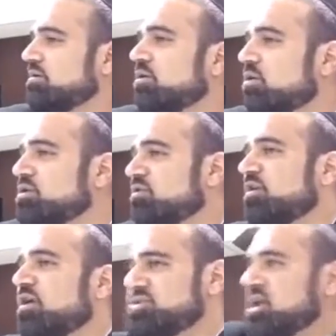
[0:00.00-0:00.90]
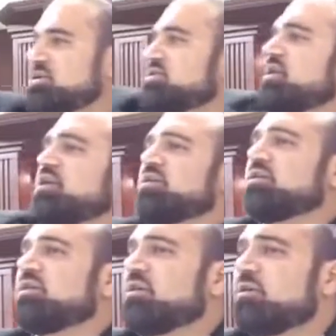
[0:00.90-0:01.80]
Who's your father? He's
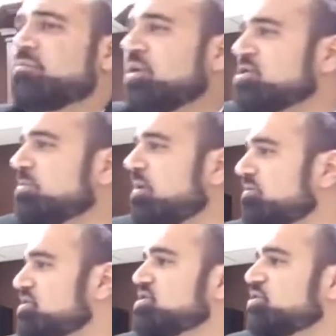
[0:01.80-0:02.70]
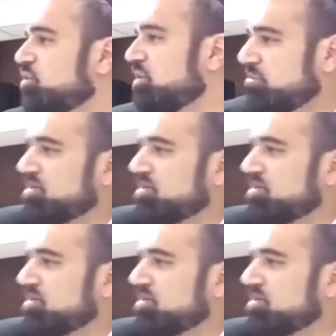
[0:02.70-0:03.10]
the principal of the school.